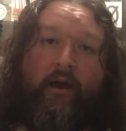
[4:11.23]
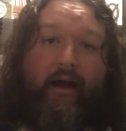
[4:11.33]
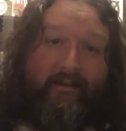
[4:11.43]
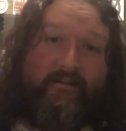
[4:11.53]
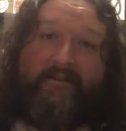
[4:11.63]

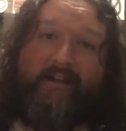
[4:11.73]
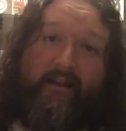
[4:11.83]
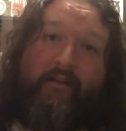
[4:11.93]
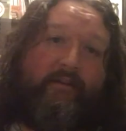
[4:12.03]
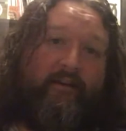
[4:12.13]
and
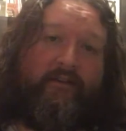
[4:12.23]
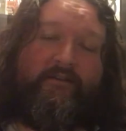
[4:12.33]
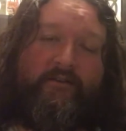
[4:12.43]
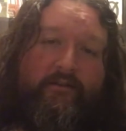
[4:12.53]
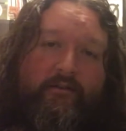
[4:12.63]
Stella
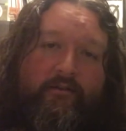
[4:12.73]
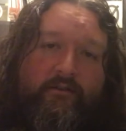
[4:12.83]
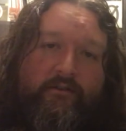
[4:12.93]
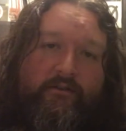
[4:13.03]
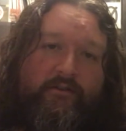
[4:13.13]
thinks
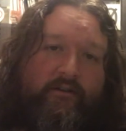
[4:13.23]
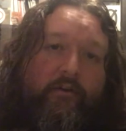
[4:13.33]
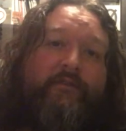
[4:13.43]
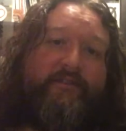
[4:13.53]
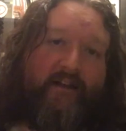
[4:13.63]
she
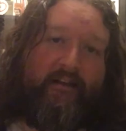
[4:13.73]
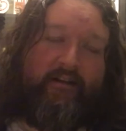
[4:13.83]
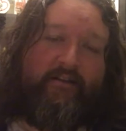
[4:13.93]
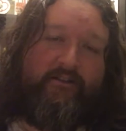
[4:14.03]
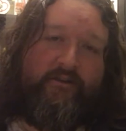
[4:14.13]
loves
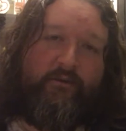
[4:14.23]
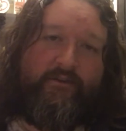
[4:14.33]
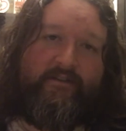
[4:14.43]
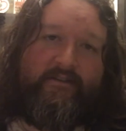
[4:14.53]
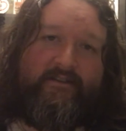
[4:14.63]
Stanley and she
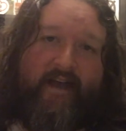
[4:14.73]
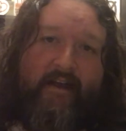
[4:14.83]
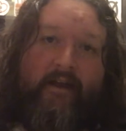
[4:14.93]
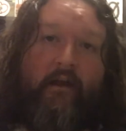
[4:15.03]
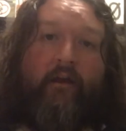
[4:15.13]
wants to stay.